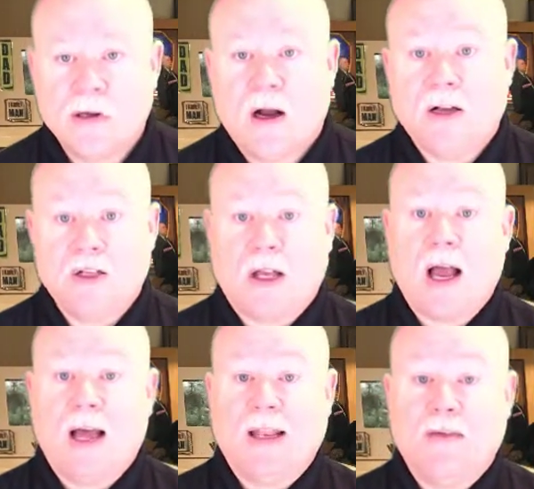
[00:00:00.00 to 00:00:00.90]
On
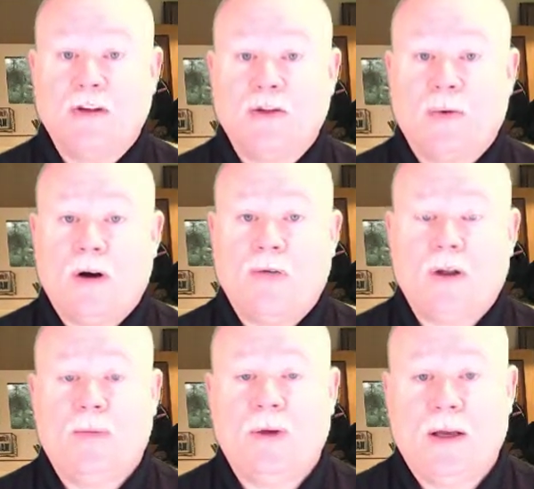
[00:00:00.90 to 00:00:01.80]
July 11 and 12th,
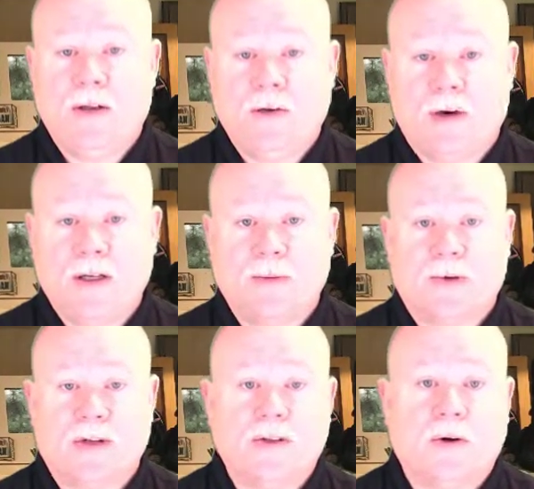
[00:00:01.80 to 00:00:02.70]
I'll be doing some
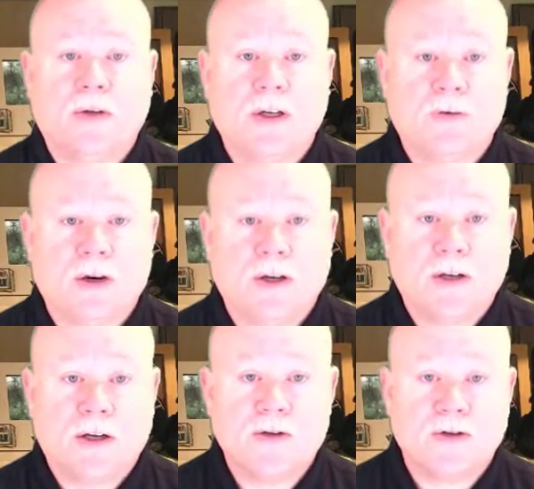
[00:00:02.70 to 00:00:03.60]
consulting for an
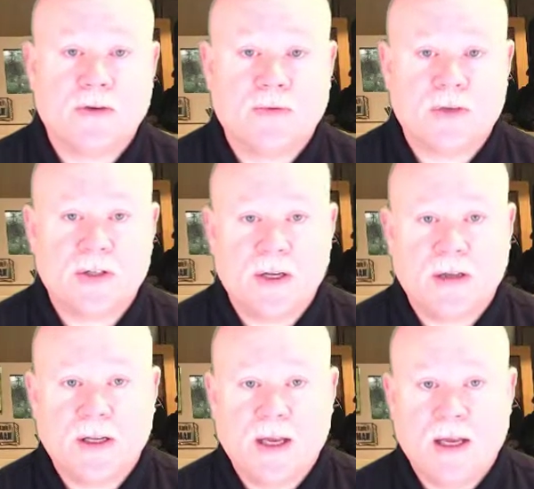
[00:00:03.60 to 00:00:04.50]
industrial
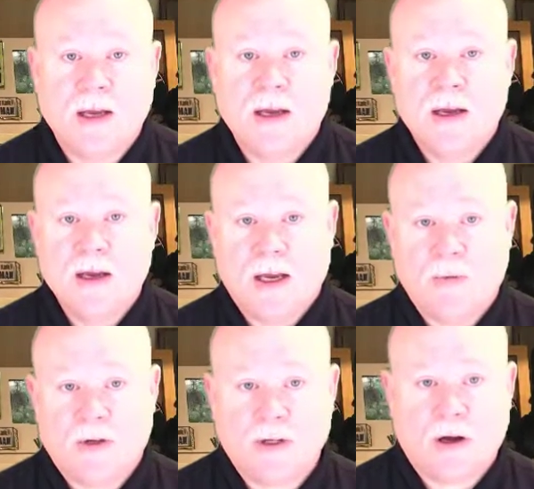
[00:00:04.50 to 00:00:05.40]
facility in
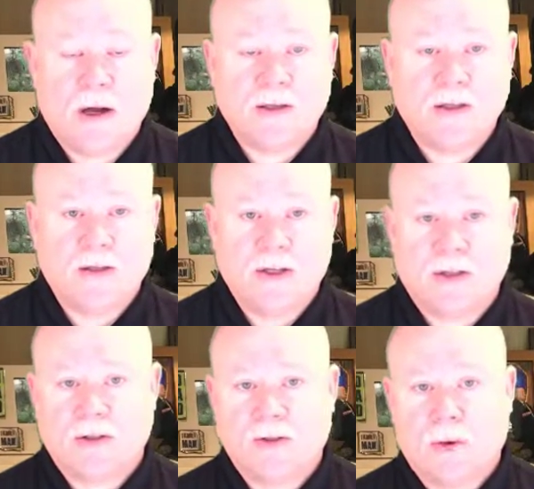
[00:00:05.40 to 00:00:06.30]
Wisconsin,
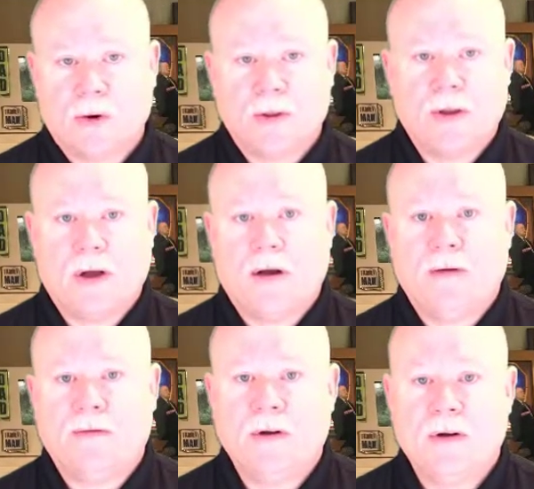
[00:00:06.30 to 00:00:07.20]
just north
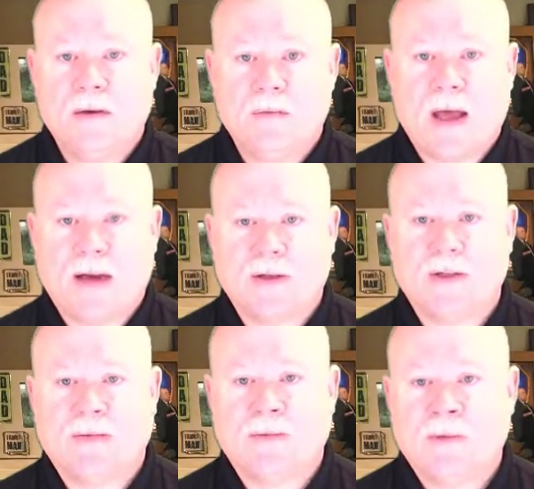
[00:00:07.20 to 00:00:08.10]
of Madison.